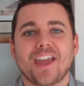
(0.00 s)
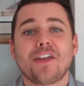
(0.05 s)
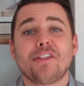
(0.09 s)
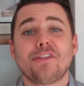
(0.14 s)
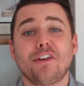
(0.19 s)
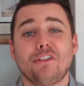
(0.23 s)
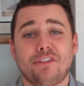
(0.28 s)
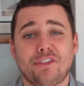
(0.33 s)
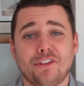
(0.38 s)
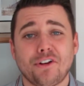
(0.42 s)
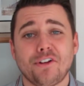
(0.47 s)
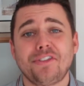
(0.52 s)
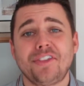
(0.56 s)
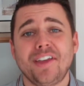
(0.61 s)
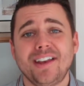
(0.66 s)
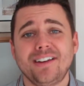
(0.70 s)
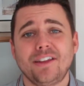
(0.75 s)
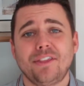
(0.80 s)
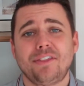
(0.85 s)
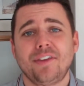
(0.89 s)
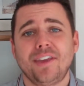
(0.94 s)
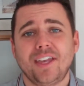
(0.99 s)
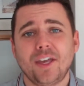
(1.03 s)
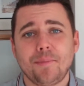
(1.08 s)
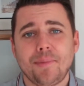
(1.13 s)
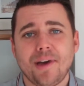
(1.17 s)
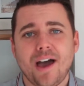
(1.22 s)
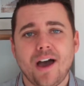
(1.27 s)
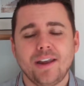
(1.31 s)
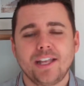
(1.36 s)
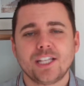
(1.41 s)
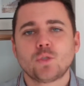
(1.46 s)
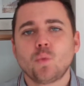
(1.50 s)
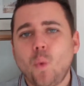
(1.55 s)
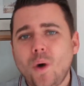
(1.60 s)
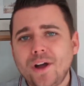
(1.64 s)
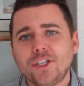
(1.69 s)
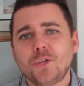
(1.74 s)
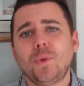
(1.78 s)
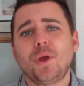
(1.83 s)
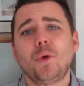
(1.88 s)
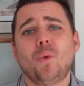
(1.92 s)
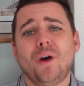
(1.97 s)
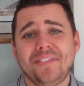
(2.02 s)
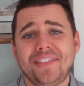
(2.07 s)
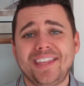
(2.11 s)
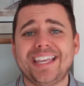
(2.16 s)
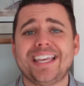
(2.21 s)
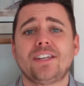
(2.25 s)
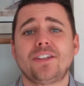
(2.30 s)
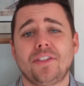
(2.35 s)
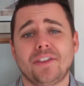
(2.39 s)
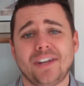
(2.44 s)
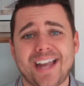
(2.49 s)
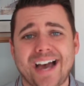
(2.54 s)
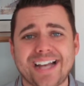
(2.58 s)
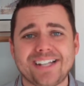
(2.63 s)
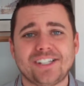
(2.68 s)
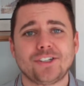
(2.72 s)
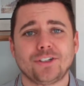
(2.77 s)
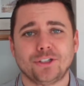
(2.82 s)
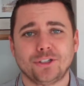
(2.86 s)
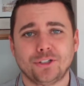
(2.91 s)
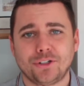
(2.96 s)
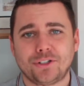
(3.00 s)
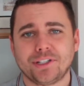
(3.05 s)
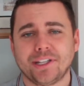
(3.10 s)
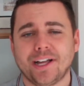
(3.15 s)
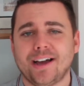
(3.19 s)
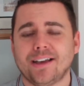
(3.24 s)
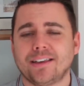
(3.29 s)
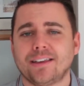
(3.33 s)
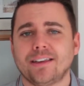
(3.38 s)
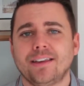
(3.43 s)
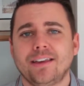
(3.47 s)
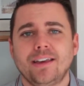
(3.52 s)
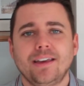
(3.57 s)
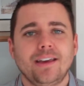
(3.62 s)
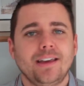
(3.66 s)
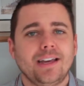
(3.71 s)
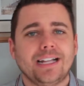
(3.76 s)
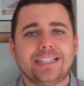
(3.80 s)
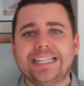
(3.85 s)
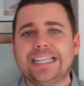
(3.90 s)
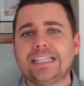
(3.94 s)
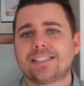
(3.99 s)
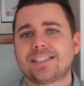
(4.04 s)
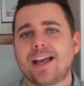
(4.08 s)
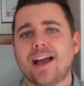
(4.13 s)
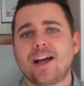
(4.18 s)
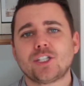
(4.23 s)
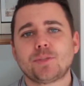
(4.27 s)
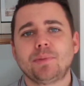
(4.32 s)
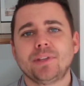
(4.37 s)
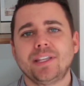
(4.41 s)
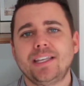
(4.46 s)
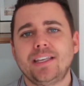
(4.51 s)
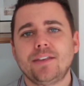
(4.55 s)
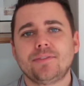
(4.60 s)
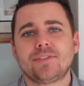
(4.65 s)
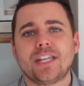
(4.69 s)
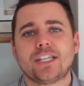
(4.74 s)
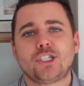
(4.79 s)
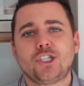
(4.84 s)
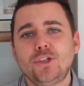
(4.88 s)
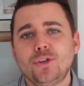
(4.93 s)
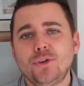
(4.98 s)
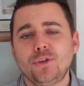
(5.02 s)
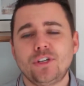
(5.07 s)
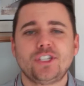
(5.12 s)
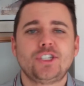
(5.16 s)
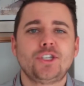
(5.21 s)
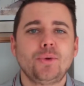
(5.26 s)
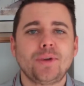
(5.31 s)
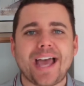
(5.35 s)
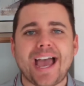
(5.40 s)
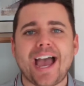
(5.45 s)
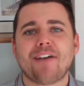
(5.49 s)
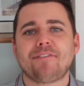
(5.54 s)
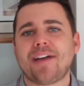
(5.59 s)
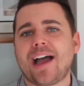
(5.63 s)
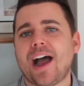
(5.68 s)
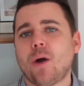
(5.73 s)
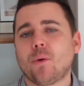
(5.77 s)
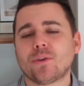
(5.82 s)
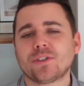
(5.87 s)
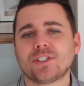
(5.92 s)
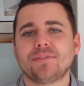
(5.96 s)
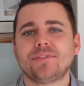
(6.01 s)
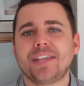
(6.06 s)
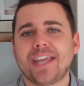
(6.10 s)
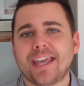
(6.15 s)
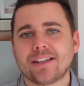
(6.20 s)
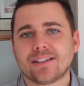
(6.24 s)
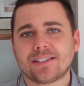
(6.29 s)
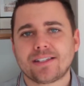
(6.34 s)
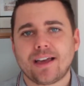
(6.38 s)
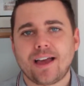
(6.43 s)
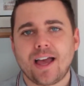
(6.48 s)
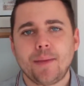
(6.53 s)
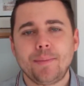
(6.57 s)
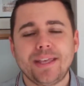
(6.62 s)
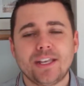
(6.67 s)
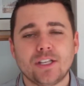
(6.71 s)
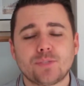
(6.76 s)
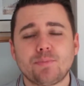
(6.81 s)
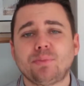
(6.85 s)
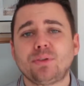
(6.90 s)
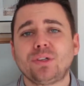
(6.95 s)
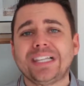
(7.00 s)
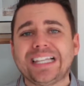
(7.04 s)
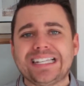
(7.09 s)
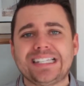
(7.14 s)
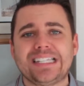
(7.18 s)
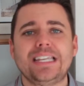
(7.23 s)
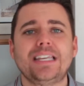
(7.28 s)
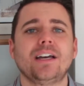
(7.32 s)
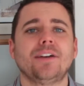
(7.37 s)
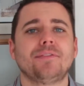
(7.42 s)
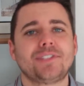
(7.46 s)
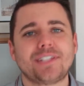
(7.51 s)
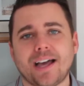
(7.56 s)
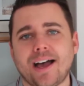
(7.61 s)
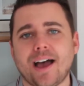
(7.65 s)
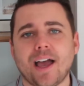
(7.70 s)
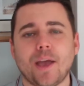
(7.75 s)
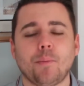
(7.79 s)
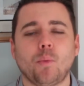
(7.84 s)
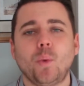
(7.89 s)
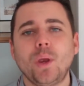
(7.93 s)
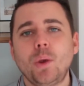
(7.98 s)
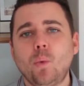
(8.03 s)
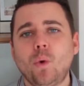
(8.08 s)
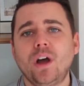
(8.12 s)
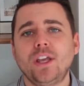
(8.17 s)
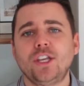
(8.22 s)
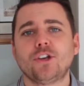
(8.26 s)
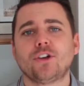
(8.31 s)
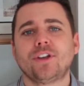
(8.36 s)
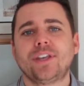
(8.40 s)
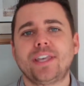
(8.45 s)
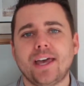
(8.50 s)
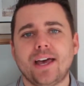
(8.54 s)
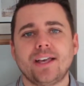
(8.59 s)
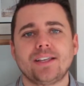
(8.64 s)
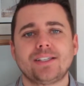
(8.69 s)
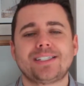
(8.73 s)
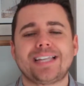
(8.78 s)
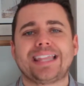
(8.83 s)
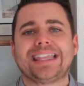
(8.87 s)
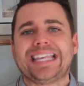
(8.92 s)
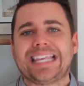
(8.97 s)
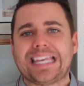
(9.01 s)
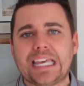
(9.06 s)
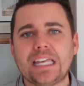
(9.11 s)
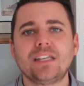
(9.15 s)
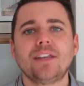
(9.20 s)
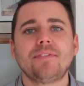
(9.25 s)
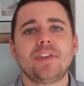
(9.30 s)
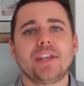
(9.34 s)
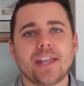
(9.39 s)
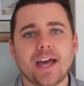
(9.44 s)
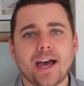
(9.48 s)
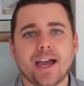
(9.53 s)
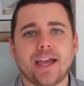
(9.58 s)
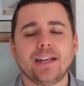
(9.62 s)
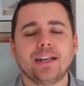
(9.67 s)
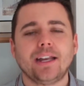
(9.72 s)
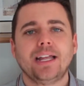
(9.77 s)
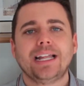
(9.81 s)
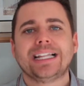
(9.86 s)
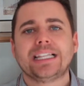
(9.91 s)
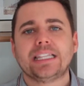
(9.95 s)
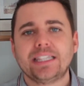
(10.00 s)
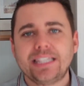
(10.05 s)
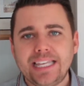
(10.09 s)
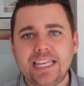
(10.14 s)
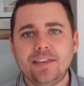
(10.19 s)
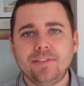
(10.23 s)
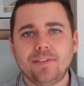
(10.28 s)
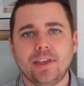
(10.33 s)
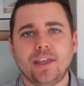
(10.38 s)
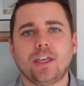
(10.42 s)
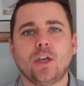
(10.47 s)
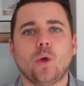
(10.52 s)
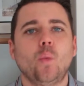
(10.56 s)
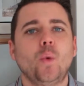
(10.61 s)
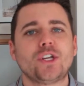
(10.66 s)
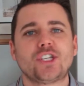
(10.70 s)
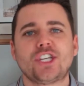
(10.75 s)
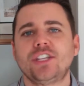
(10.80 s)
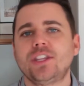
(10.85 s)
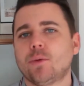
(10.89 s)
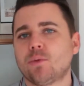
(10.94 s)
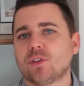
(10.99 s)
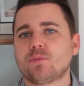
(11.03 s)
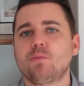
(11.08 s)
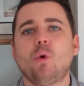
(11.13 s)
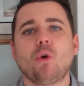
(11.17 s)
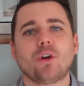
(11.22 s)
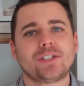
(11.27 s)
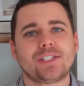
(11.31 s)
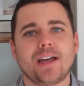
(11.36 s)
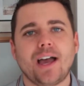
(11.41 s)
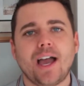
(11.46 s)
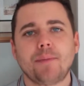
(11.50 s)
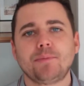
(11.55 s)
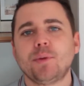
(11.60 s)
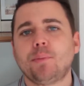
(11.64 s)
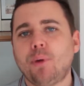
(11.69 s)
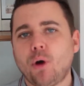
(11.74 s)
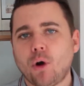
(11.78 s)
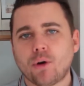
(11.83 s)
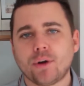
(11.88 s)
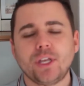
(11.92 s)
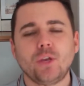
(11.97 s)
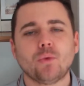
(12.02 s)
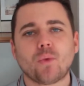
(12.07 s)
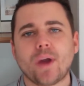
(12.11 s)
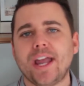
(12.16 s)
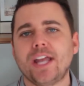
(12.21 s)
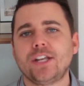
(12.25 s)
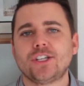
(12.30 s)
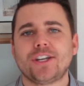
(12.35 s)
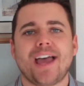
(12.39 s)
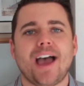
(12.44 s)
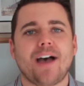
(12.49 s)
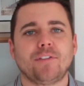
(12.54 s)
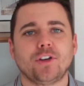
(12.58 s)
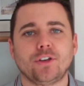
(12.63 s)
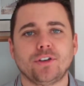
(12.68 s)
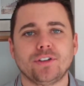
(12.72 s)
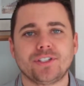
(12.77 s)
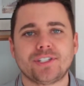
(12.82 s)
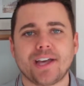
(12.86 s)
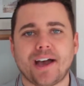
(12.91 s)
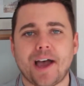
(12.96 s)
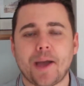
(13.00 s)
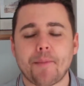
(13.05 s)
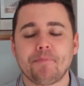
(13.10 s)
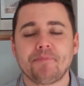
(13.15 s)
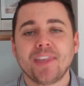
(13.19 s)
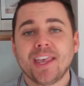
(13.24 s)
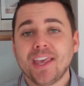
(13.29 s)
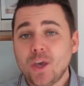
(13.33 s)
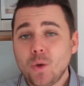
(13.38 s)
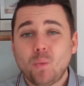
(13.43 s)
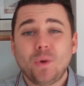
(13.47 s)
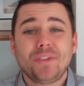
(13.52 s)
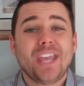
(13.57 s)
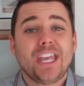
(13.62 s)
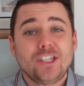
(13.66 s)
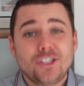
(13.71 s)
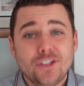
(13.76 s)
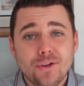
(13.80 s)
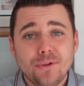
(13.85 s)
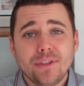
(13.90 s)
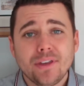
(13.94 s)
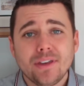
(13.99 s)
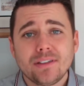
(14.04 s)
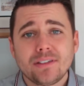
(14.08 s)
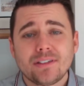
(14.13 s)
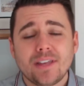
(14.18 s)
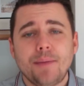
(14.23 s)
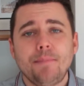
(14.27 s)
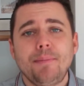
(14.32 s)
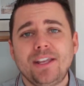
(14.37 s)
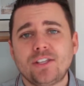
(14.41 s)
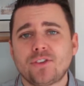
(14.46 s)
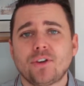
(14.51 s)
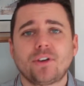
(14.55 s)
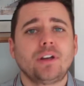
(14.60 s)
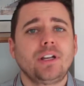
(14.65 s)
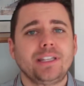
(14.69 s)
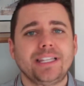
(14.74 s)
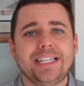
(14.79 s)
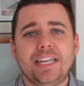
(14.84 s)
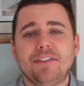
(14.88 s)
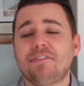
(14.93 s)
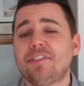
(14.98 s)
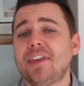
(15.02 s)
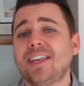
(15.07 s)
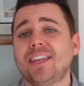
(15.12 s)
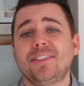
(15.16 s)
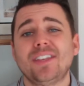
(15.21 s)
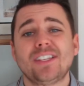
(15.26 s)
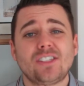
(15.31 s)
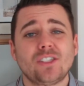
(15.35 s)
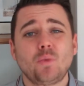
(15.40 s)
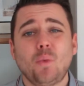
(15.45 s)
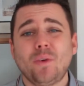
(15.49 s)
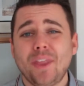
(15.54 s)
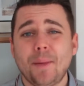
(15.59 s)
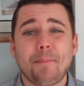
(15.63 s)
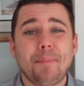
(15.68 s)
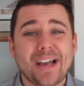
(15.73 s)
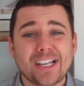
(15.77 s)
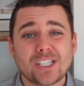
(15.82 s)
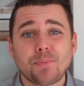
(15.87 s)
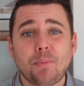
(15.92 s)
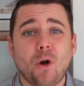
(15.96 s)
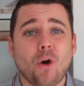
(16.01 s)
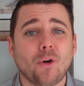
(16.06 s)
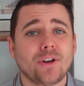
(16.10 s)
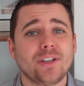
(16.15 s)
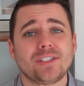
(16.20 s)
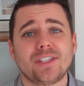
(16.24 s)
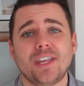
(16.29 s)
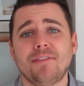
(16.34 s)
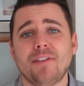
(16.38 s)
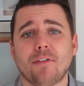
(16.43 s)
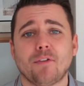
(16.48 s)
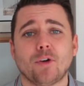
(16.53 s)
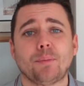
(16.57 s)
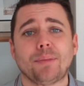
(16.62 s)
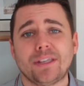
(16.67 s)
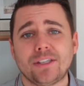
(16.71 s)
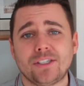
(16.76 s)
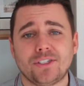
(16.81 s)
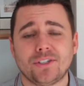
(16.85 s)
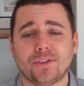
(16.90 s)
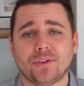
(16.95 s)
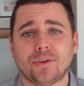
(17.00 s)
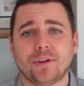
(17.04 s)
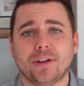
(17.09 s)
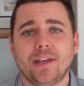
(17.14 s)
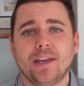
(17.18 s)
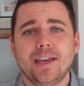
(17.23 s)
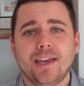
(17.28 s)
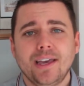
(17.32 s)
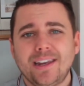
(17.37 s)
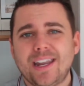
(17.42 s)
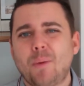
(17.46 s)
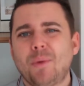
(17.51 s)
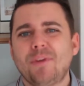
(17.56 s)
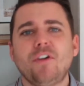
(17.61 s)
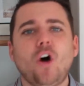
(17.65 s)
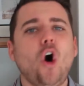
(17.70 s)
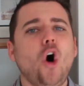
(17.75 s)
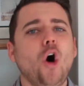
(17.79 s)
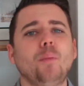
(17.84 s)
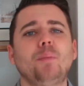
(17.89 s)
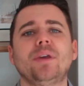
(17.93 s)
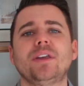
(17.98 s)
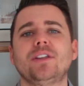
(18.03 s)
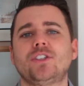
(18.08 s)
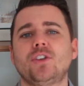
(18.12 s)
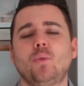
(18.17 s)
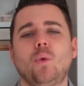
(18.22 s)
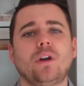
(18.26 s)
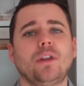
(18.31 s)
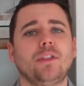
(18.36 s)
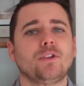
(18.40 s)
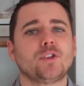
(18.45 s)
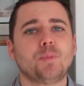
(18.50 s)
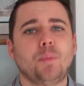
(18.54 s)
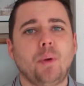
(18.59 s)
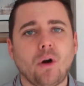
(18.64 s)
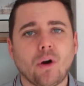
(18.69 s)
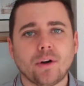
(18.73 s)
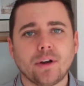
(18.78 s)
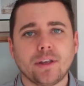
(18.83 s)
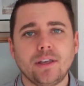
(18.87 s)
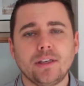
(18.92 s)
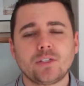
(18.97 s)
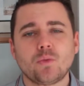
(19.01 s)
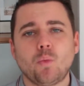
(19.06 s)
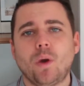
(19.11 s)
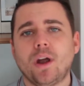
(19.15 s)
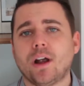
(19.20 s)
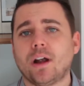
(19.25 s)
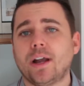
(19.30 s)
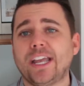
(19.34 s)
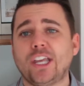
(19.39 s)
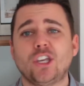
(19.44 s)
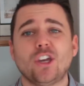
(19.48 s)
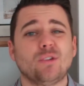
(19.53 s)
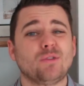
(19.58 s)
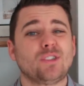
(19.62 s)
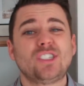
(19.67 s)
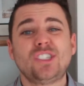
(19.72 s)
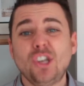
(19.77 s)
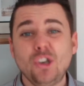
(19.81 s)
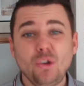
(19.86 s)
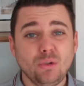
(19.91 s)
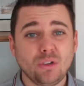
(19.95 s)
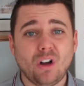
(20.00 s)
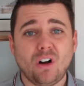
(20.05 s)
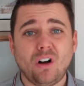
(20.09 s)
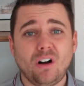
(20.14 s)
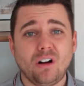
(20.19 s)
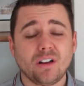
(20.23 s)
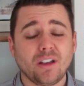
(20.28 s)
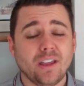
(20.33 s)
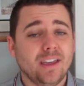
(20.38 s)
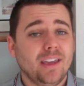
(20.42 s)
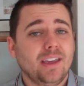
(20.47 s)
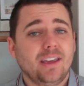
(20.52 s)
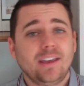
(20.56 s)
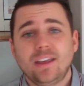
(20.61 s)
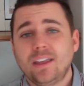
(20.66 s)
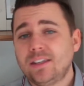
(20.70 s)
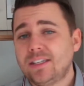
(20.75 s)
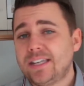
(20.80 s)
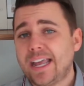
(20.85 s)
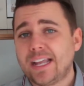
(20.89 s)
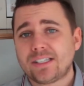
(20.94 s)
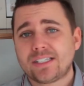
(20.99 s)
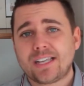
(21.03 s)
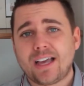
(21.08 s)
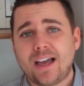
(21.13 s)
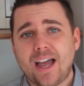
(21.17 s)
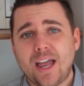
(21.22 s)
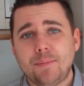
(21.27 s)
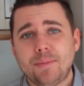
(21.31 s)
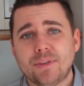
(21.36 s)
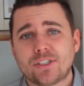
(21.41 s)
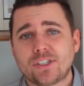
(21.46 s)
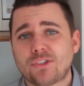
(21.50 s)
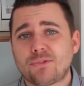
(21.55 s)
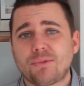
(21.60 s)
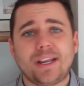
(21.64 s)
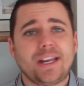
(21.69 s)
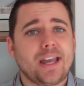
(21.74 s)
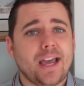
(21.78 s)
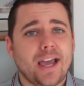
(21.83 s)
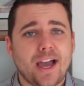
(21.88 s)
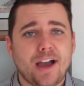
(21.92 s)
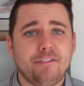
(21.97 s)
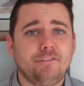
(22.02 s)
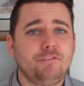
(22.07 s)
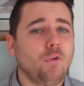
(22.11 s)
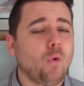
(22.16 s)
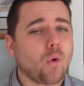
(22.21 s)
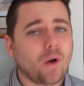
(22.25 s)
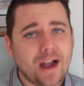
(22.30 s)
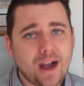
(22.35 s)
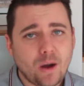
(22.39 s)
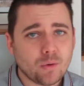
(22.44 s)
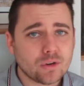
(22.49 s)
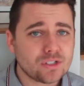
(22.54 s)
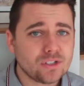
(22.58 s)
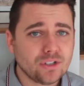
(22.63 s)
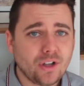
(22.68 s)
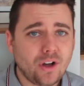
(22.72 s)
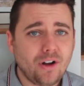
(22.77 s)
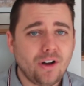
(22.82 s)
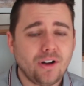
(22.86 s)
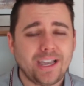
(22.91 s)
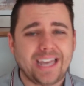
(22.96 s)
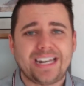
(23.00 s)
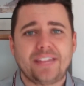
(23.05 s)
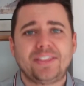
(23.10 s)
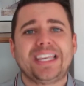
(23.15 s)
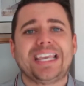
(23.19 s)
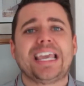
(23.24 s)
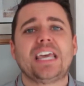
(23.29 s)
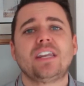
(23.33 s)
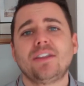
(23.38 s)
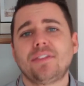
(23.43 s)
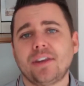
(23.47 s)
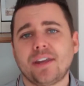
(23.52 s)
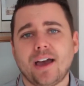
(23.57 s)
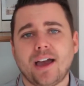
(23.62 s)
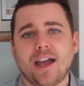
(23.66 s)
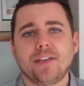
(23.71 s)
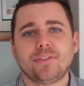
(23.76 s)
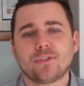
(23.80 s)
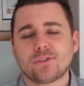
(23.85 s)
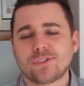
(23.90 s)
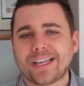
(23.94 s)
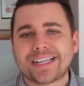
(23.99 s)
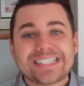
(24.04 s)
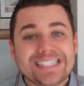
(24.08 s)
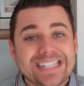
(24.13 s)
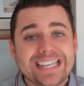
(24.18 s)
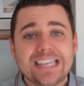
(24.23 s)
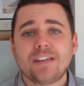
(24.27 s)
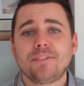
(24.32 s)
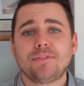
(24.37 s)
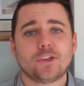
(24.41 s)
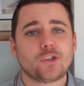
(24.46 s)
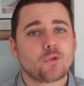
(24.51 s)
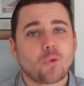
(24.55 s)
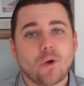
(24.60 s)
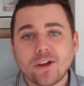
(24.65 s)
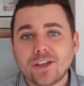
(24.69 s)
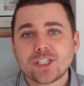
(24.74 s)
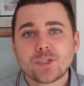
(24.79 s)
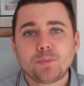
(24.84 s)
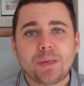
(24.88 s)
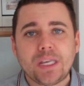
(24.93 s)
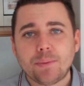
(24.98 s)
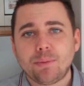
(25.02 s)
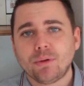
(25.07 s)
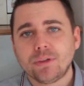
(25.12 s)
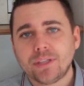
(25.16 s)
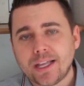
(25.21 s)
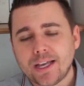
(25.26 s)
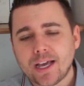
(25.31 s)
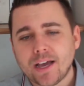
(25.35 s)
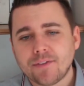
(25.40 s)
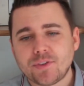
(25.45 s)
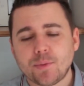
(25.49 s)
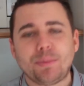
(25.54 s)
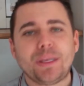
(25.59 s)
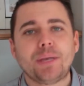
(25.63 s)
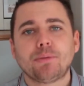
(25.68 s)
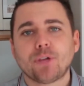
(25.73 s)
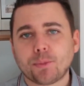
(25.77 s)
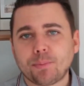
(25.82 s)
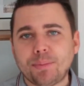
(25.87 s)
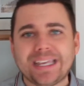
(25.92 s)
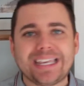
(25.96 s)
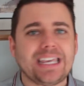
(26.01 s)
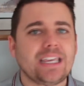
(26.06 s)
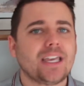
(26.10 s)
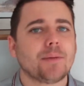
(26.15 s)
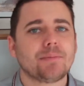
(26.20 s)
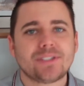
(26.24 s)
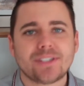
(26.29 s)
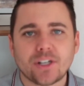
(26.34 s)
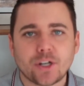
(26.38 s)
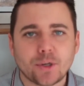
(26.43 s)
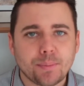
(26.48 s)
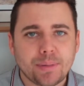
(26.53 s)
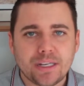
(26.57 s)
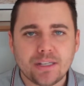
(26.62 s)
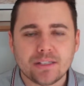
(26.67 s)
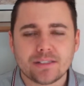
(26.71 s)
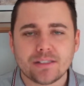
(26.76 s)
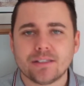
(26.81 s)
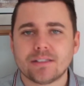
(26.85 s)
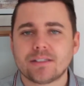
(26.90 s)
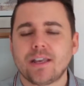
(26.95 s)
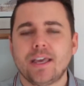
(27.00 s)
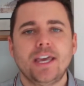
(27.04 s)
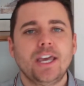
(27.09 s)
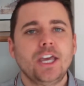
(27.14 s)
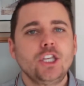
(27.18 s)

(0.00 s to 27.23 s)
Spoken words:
The third thing to think about is, what do we want the end of the night to look like? Elite Sounds believes that 2 to 2.5 hours of dance time is plenty of time. We want your guests at the end of the night leaving, wishing there was more time to party, rage, and have a good time. When they do this, it means they're gonna leave thinking this is one of the best parties they've ever been to. Now, we've all been to one of those parties where it goes too long. Dance time is 3.5, 4 hours long, and at the end of the night, there's like 10 of the drunkest people left, and people are picking up centerpieces.